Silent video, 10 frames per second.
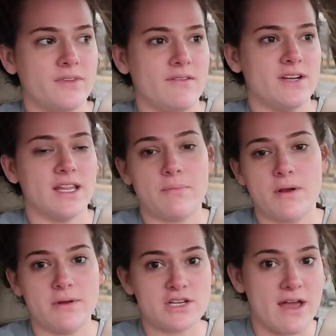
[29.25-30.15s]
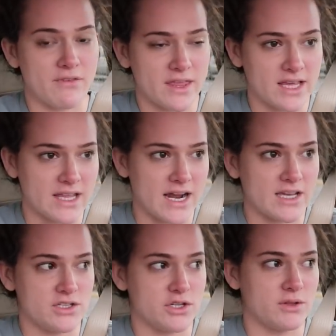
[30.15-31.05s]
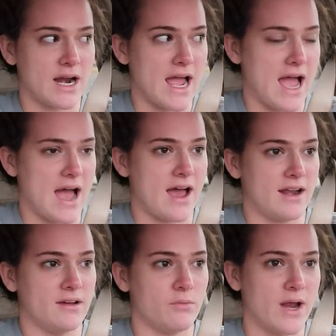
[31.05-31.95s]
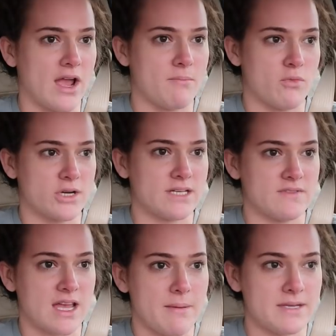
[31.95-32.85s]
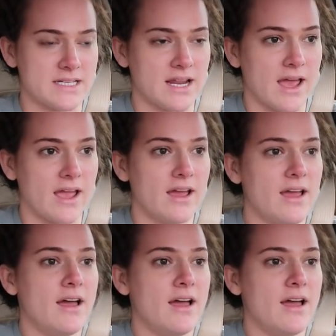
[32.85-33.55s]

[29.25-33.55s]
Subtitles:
I've done like pretty much everything that I could do that I had. I'm waiting on more stuff to come in today.